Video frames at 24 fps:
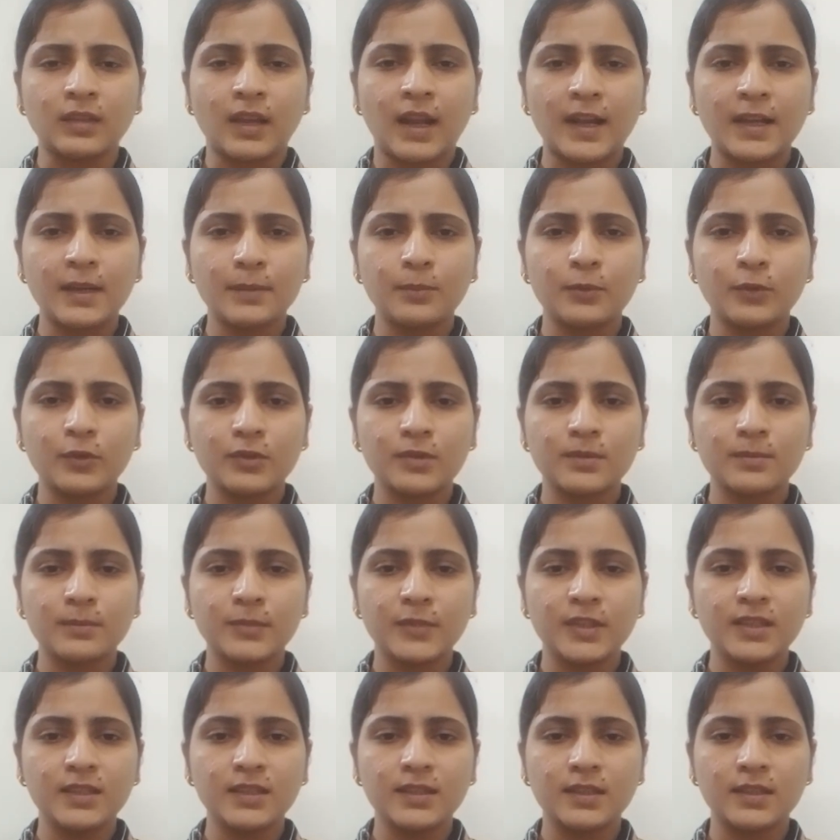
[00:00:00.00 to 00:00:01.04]
adipose
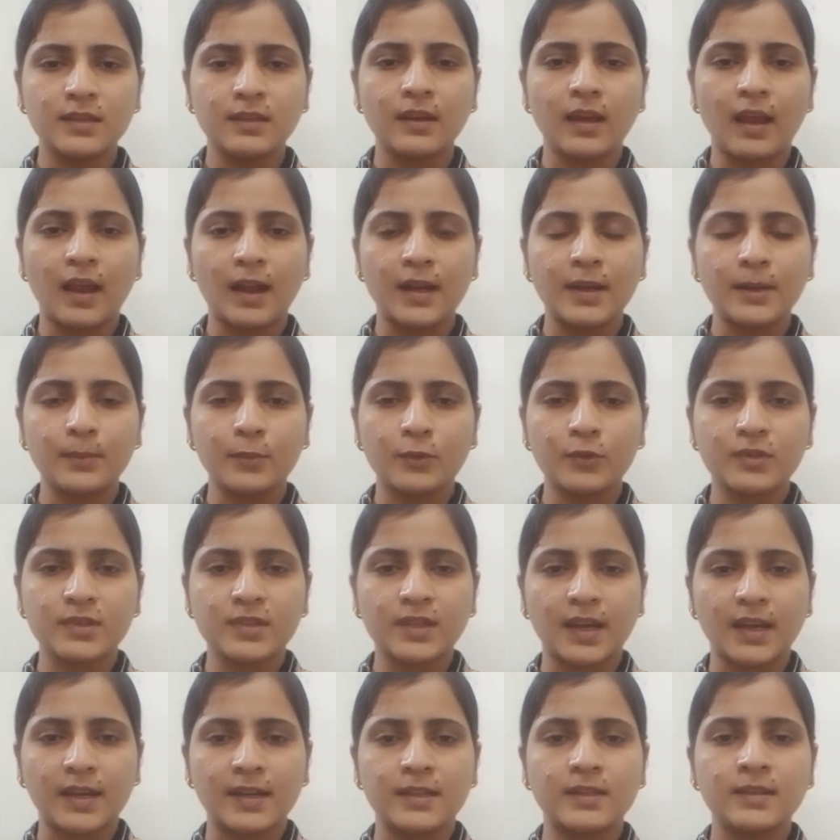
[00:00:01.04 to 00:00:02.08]
means
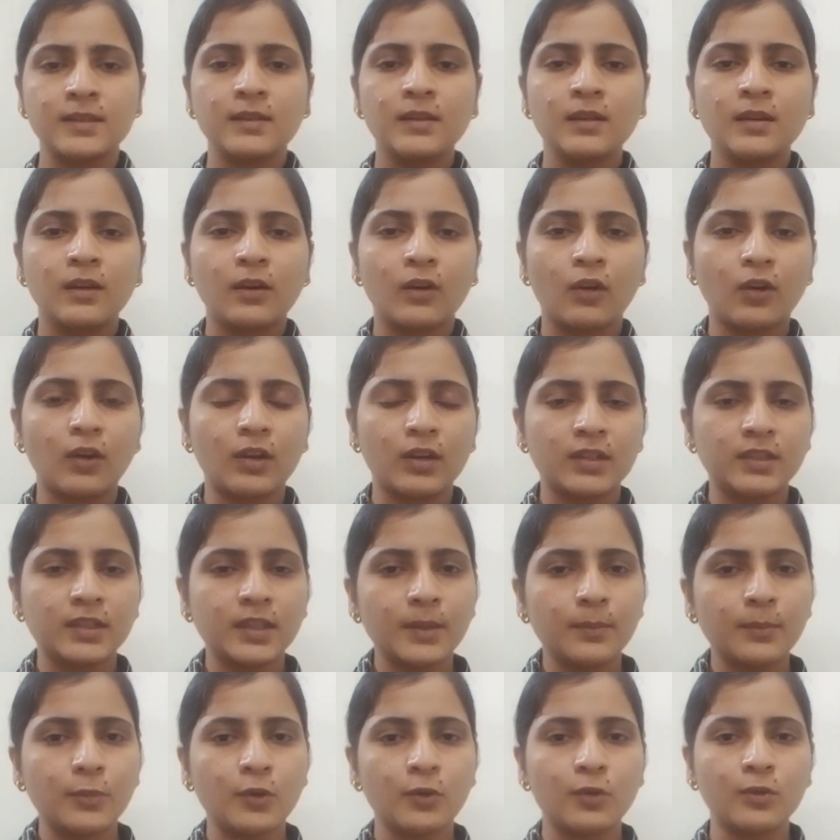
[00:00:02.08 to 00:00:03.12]
adipocytes, or
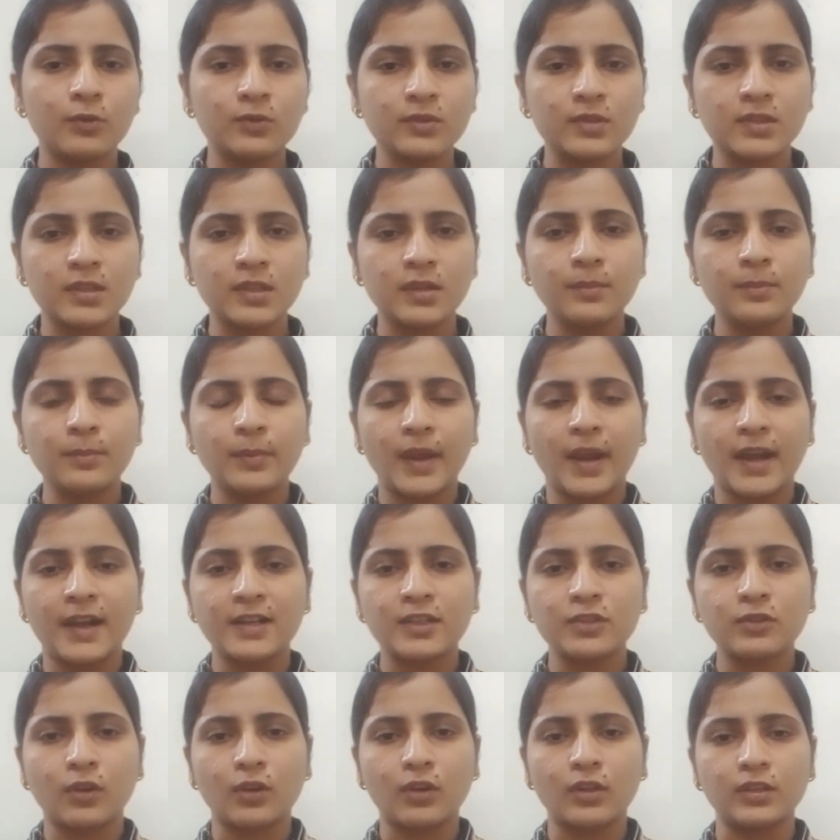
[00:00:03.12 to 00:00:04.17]
they produce the
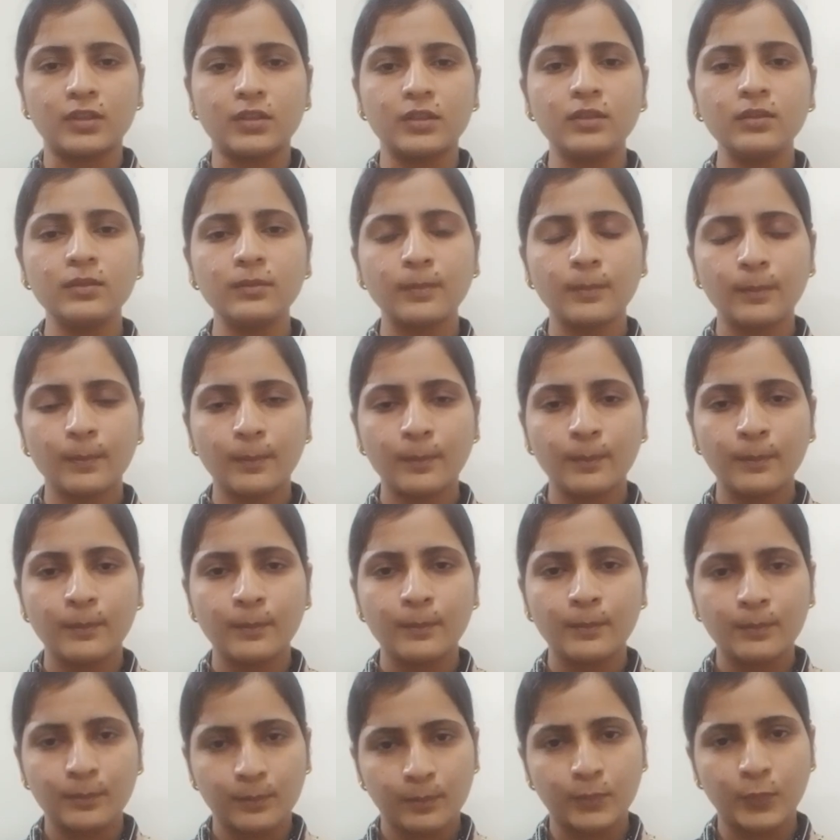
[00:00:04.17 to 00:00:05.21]
fats on the
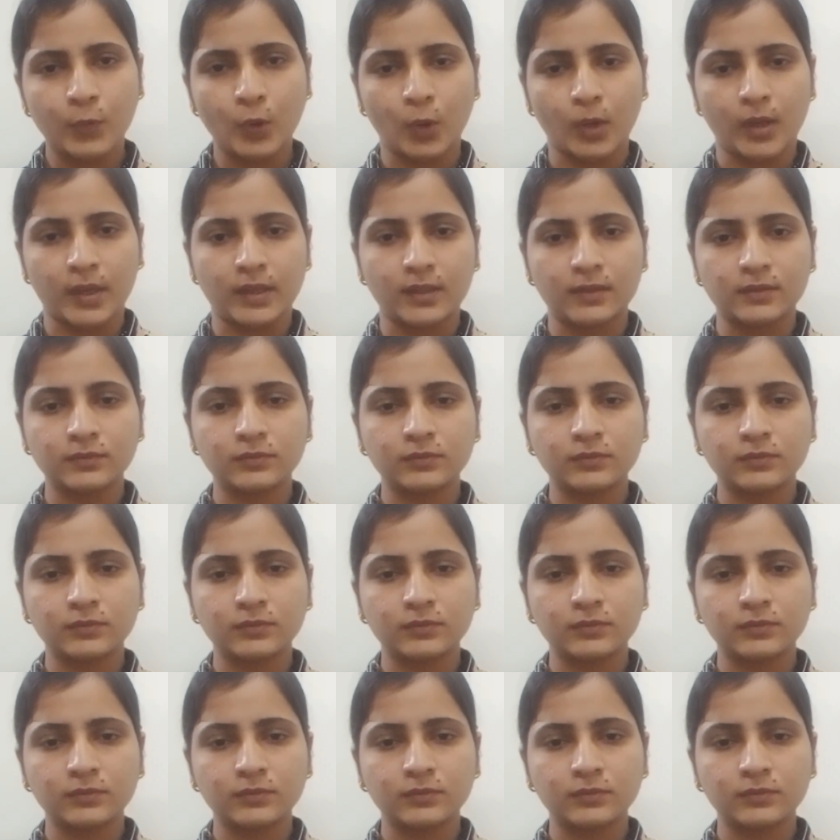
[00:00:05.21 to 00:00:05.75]
body.